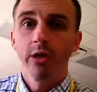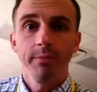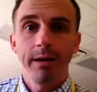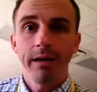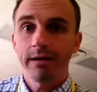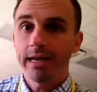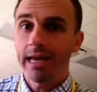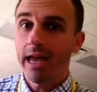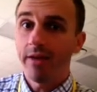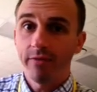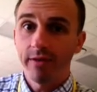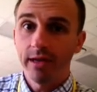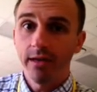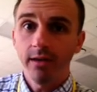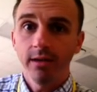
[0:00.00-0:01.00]
about
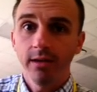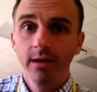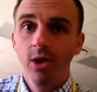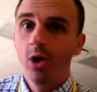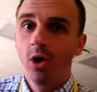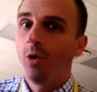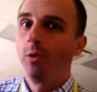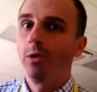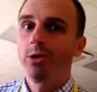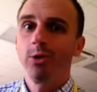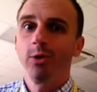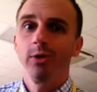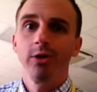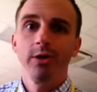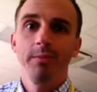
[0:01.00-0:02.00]
caffeine, what you learned